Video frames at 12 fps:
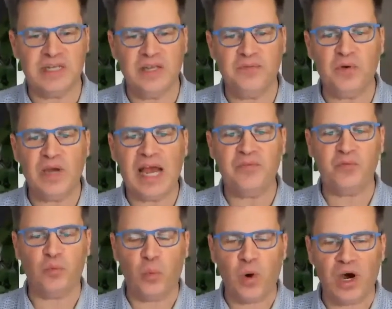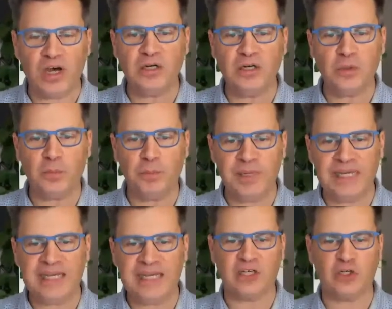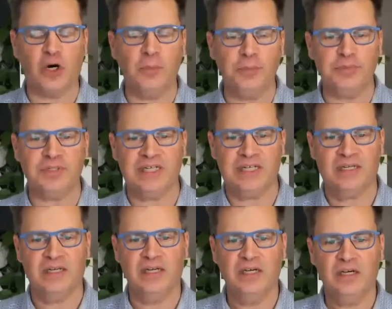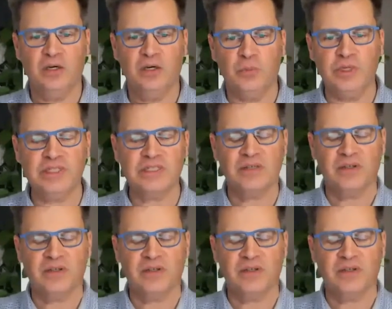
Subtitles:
If you have one big company with